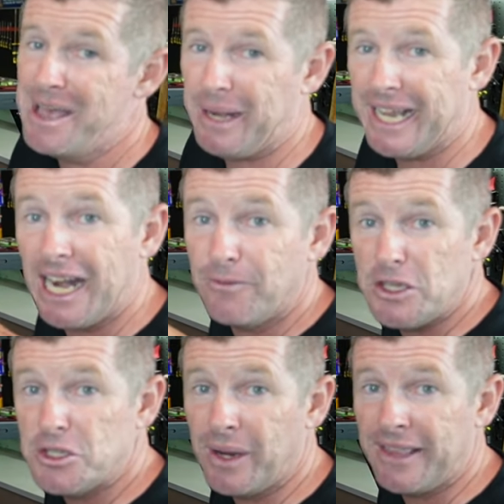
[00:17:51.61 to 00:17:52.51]
But again, if
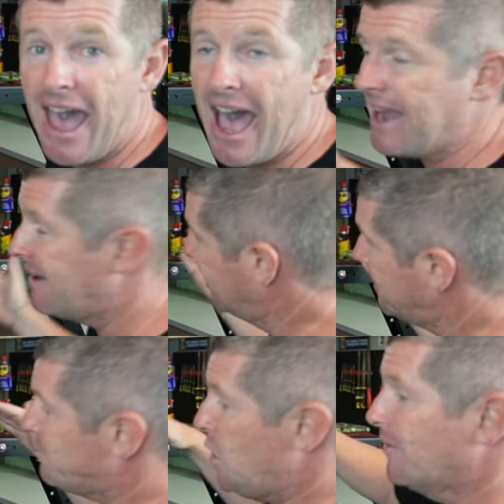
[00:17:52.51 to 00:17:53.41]
you're doing that,
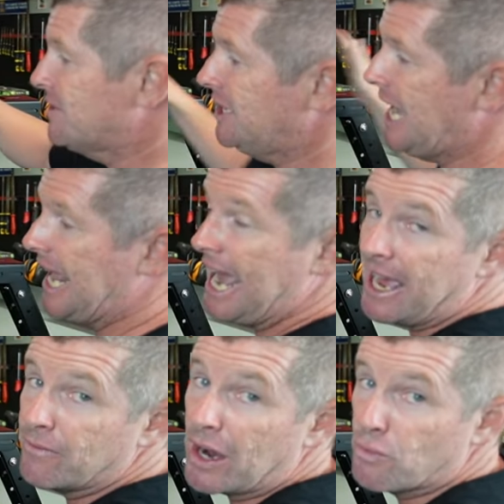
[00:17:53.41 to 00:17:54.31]
you're obviously going to
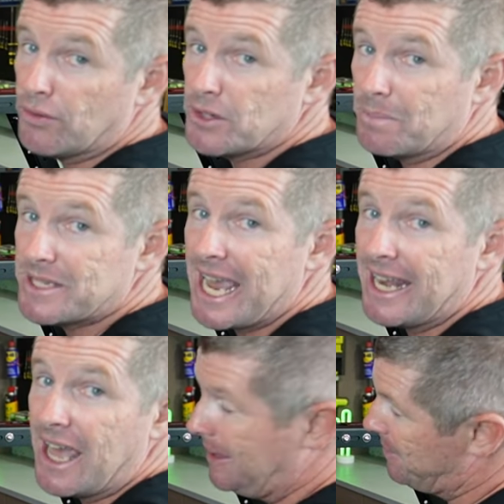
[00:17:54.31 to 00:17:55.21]
have a rooftop
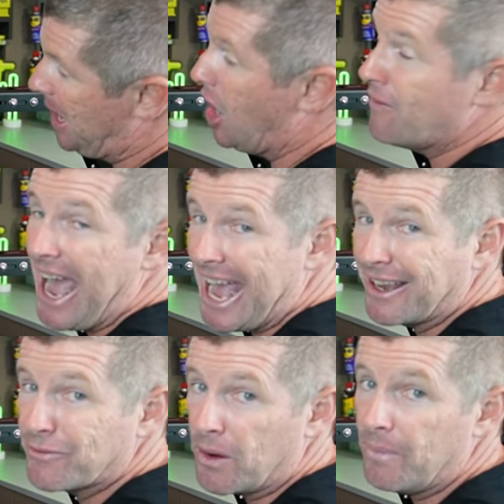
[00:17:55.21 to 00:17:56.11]
tent
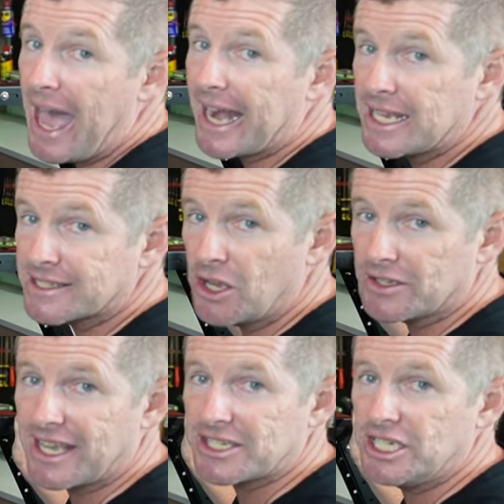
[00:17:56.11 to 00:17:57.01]
overhanging from that and it's
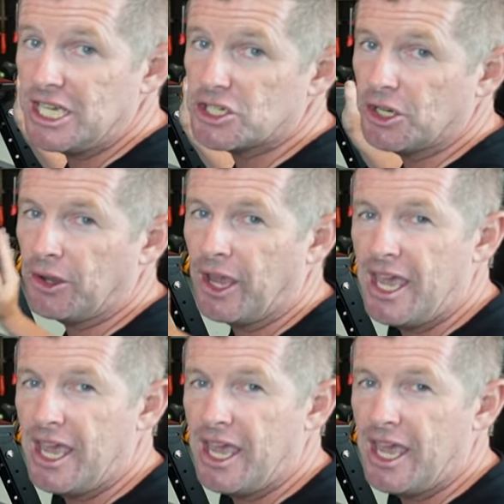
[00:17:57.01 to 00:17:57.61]
not such an issue.